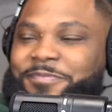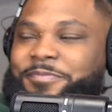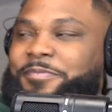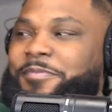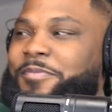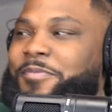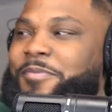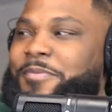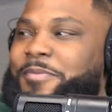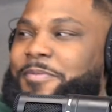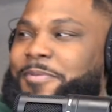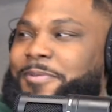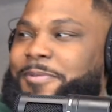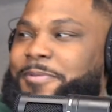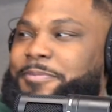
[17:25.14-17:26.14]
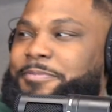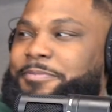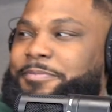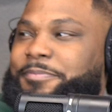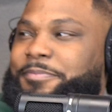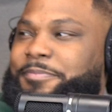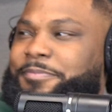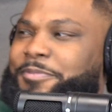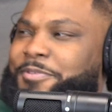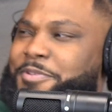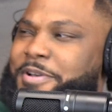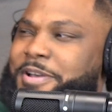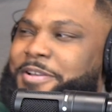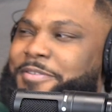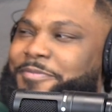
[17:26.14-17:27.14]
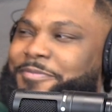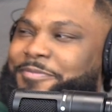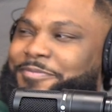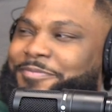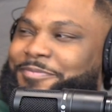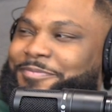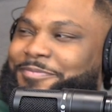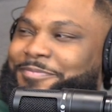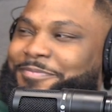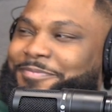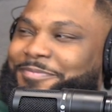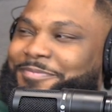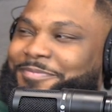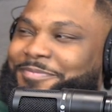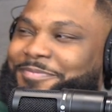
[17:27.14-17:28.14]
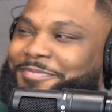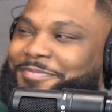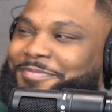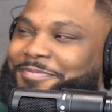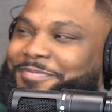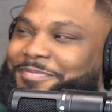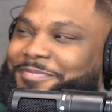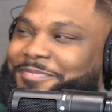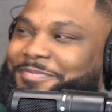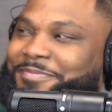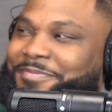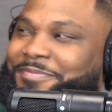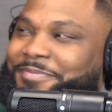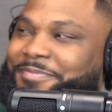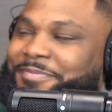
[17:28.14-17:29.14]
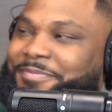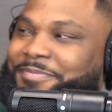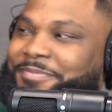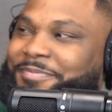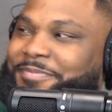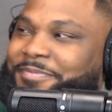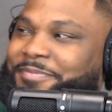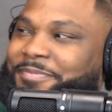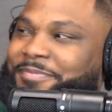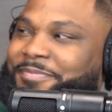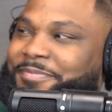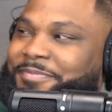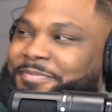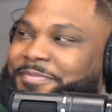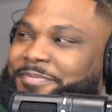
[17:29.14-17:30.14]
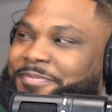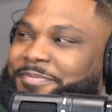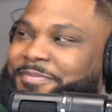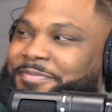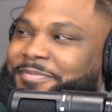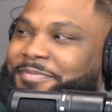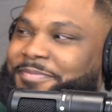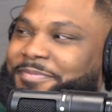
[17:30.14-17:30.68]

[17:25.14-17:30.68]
(not speaking)